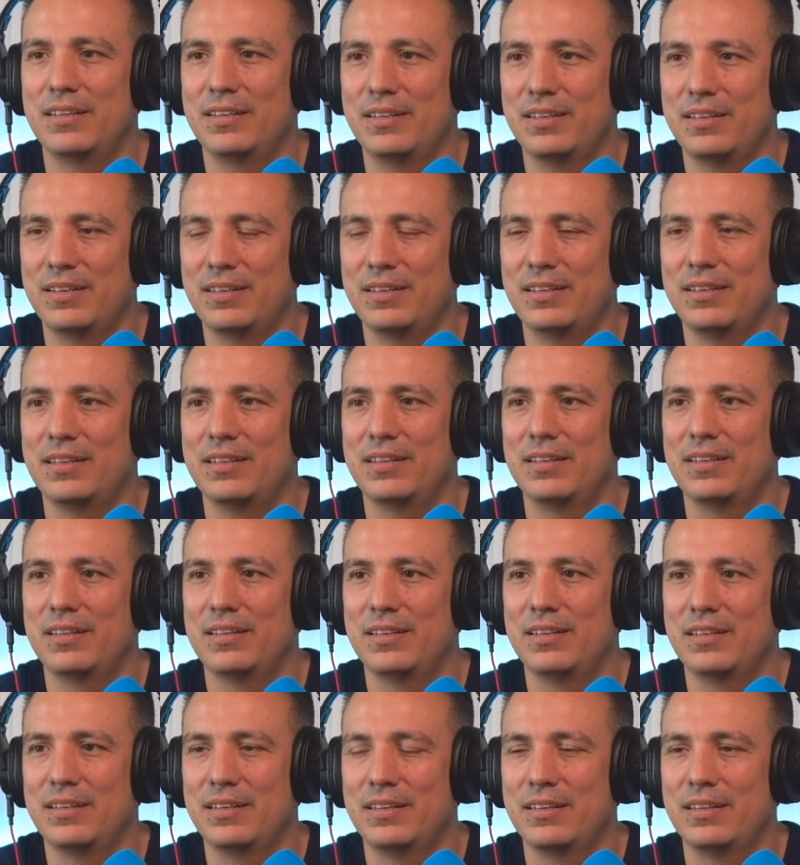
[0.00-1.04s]

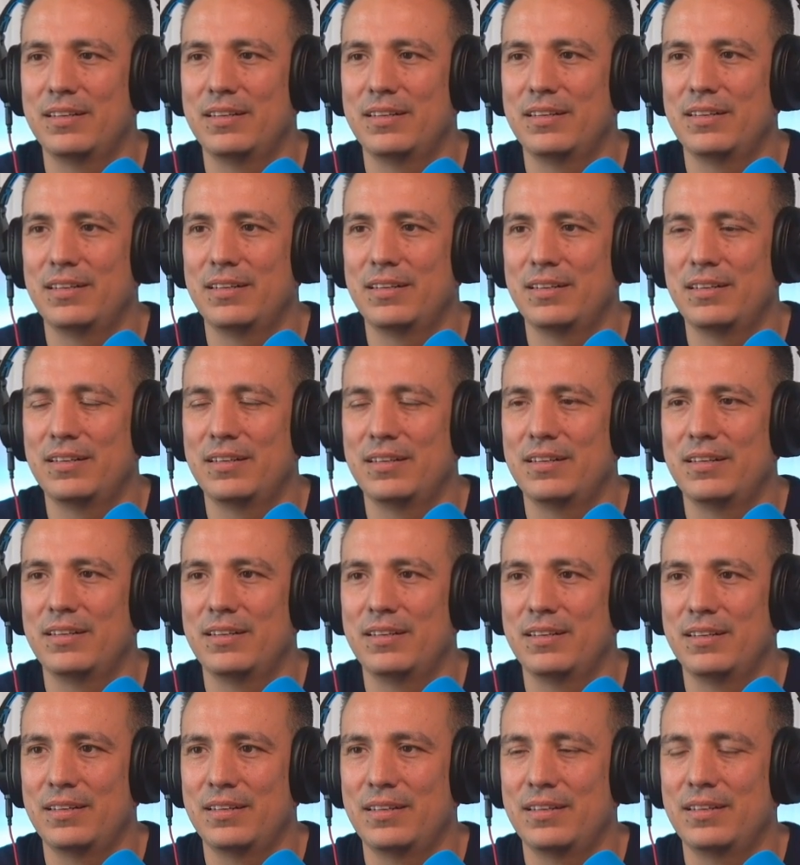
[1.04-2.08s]

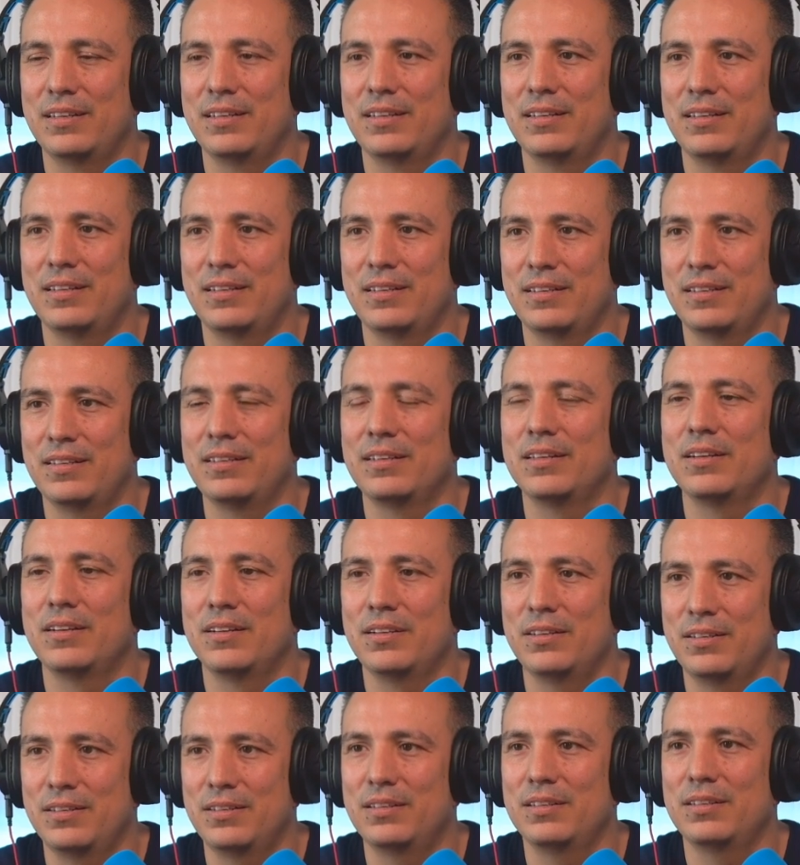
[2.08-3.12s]

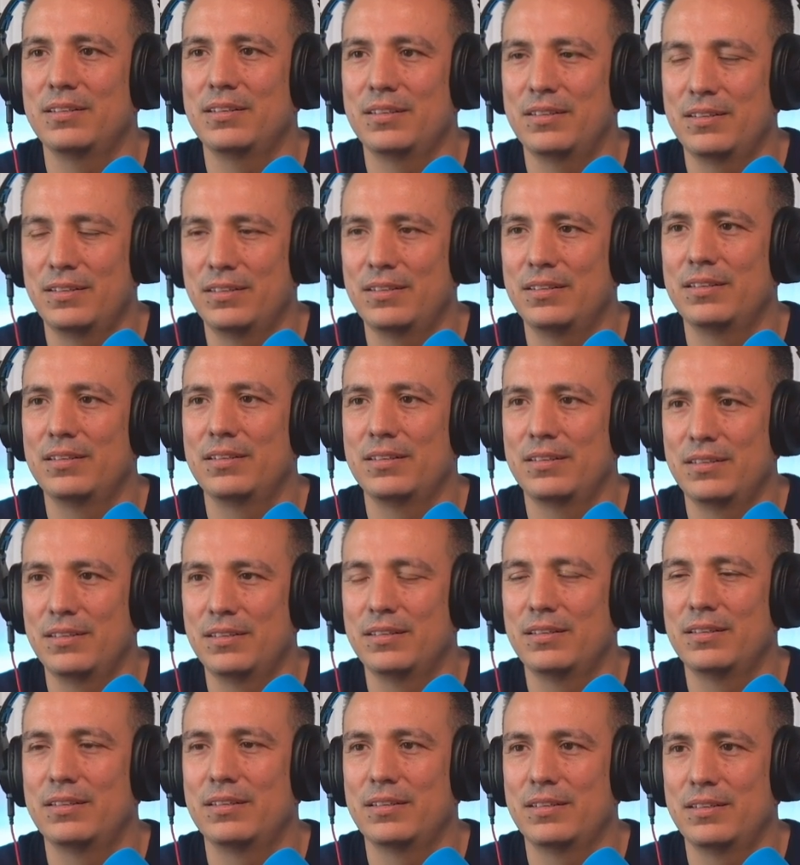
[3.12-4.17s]

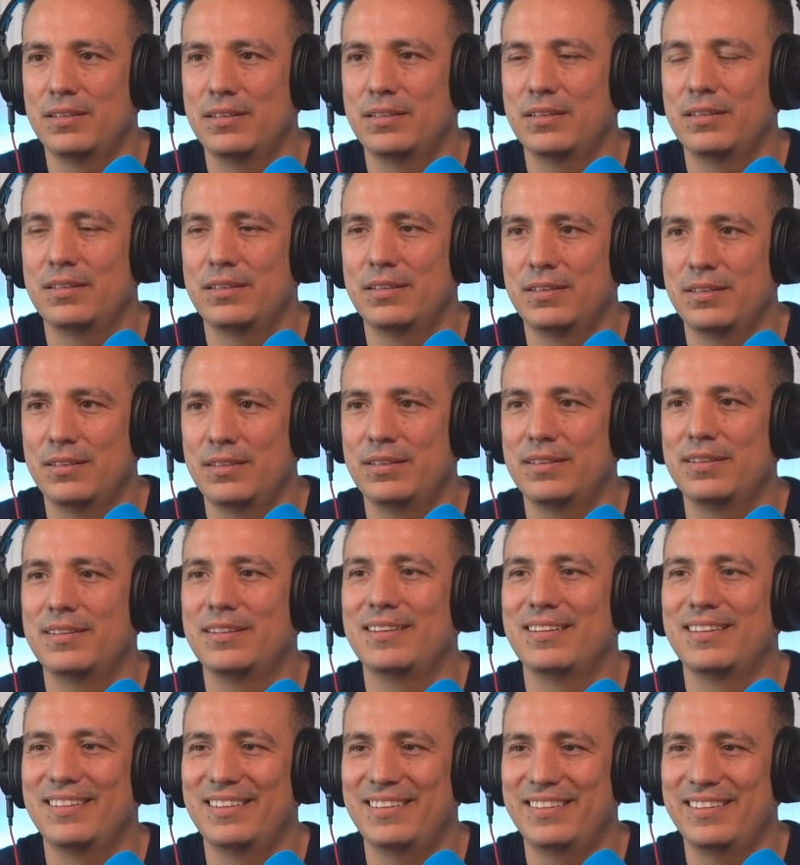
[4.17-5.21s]

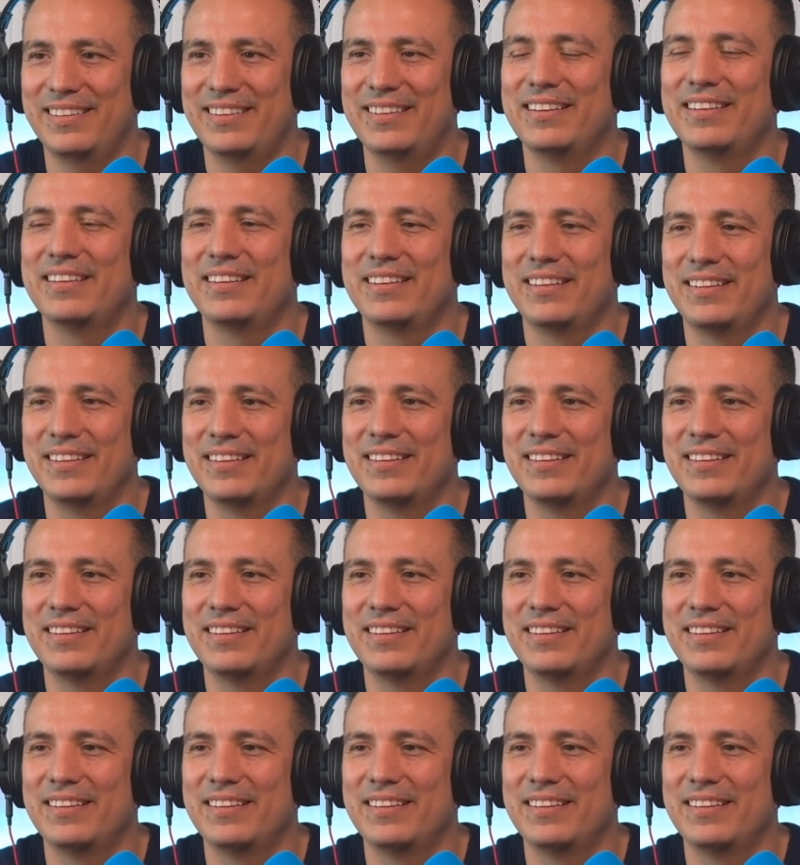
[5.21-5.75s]
No words are spoken by the person on screen.